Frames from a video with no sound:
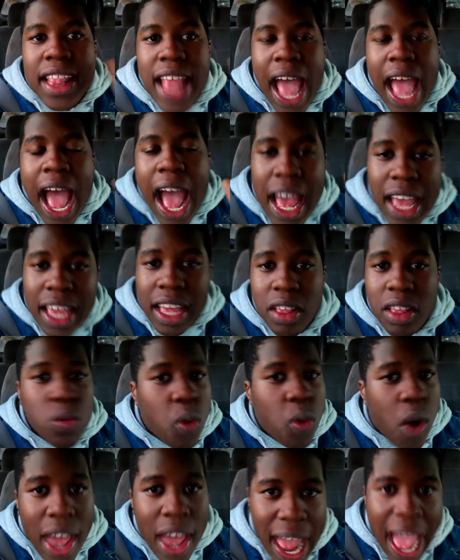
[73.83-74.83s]
That is
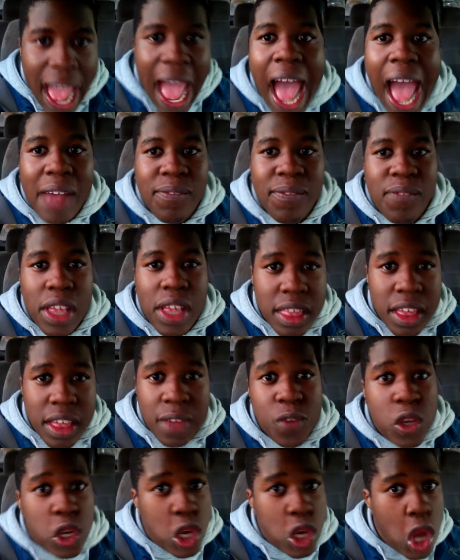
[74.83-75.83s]
what happens
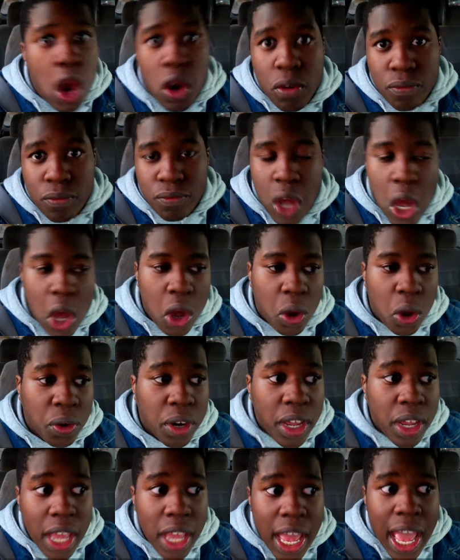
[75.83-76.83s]
if you don't vote.